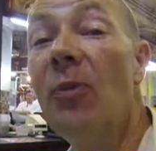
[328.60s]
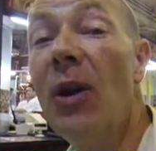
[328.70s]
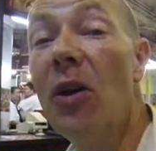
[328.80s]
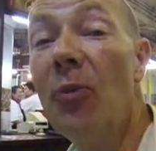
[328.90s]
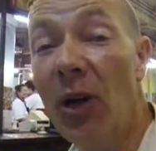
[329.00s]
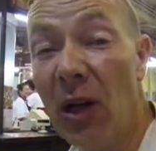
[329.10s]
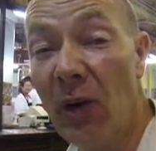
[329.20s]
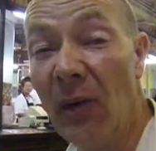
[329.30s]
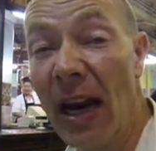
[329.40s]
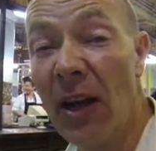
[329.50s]
meal, pretty good
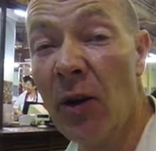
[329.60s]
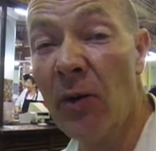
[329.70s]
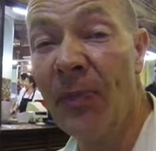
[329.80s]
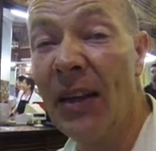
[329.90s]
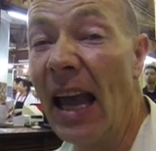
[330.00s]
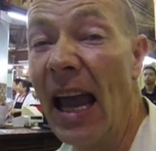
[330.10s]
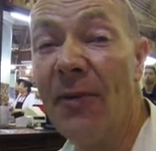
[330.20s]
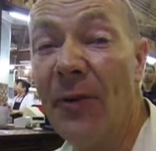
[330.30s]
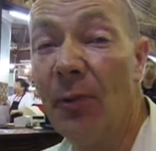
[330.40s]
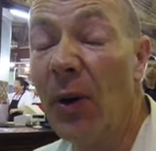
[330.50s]
value, and
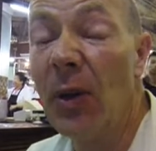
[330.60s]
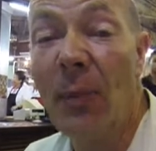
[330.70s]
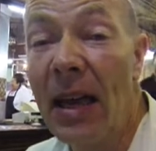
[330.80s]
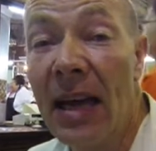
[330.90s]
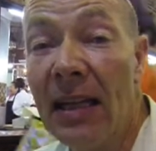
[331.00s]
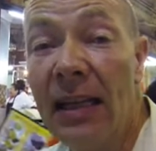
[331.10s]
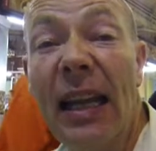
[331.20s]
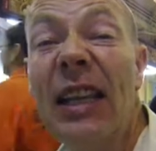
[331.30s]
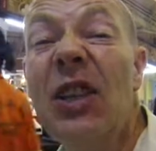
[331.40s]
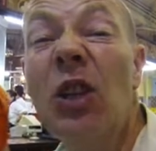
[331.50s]
with the beer,
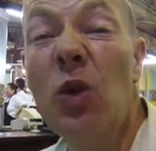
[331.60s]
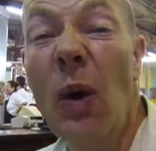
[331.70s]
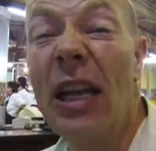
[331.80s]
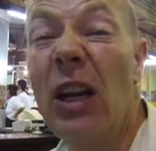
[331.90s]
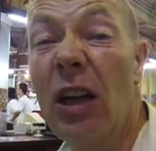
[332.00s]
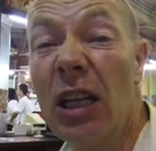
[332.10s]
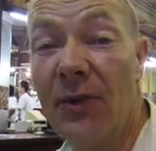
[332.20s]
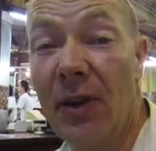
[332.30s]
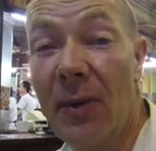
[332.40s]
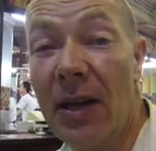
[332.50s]
less than $20
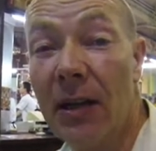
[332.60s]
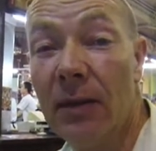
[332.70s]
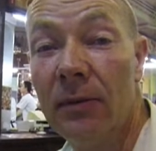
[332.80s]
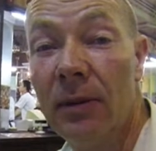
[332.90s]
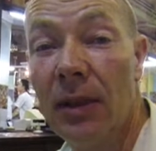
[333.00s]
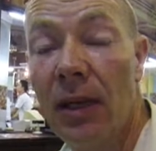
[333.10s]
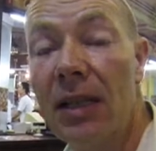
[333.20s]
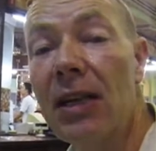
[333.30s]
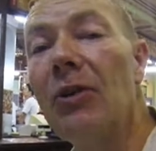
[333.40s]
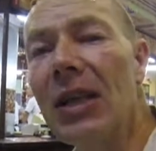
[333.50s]
for the meal.
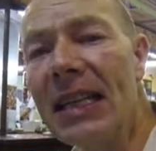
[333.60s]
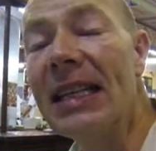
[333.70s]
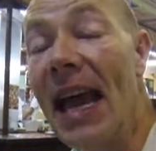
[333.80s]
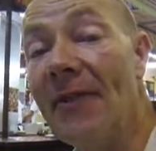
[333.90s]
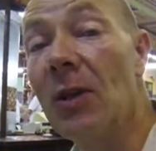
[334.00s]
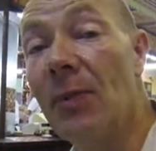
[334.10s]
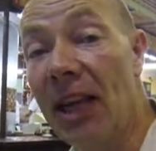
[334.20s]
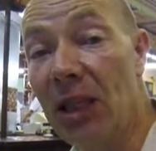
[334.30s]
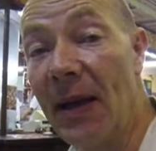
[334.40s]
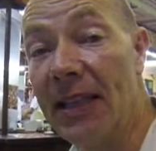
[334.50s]
So it doesn't have to be
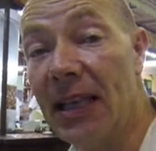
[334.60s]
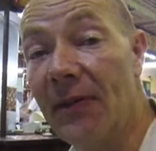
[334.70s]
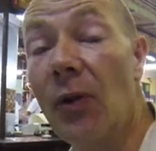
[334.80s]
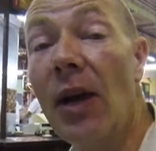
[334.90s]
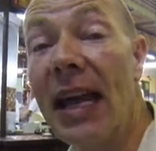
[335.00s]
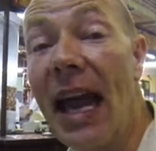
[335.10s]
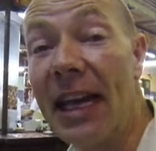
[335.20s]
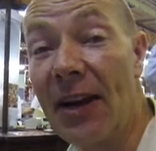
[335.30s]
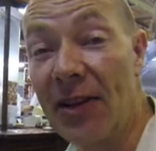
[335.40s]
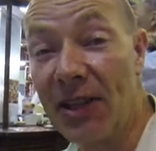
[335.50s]
expensive to eat out
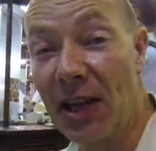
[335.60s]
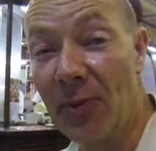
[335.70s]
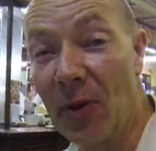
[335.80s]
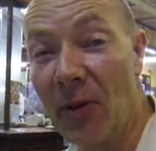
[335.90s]
here in Singapore.